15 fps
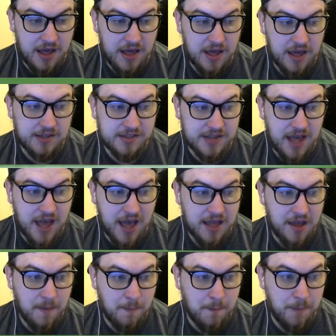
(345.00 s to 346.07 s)
is
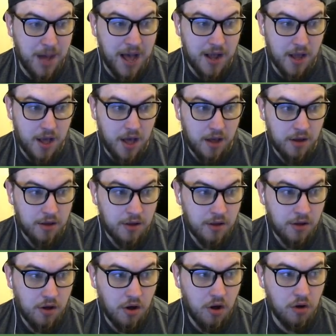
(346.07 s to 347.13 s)
a banger.
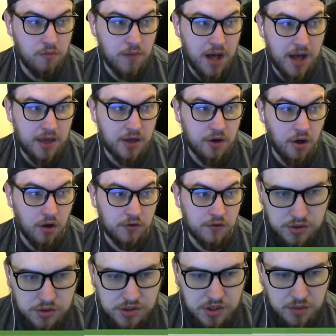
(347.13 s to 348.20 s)
Oh, my God.
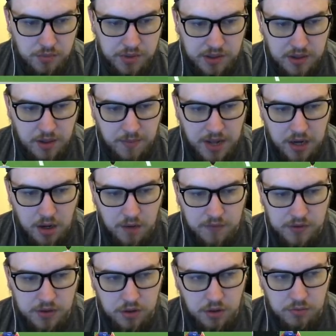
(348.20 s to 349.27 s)
going to ping that back over
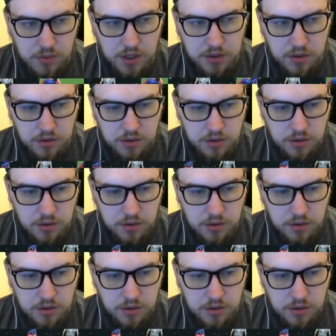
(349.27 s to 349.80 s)
to Yorkiemann.